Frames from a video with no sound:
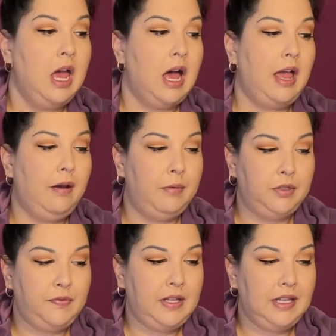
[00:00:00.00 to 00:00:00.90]
I
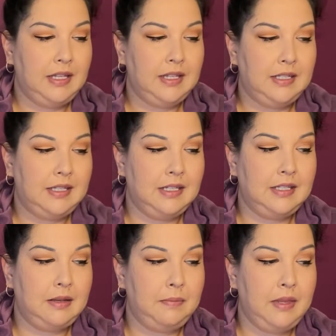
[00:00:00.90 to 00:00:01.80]
almost feel like this is
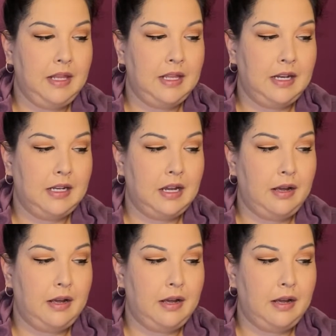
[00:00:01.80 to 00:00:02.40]
something that